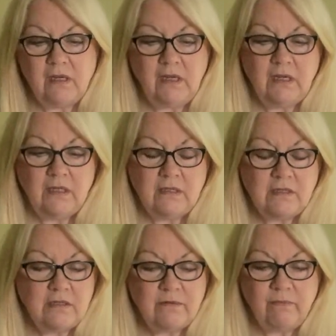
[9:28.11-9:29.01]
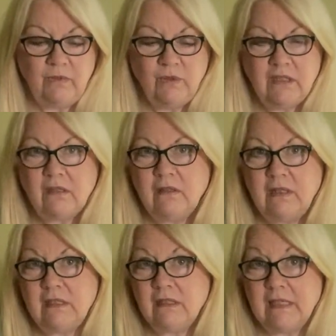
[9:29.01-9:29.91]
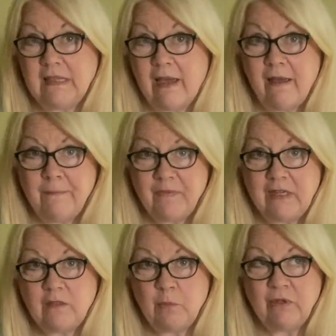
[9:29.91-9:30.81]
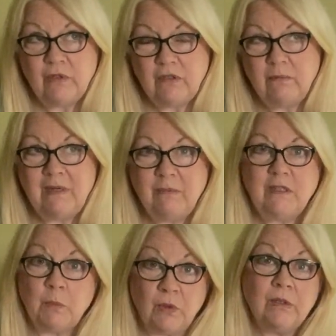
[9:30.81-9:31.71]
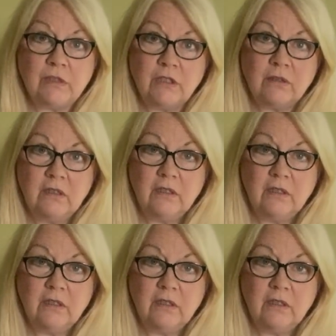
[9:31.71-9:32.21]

and music and things like that, as opposed to maybe sports.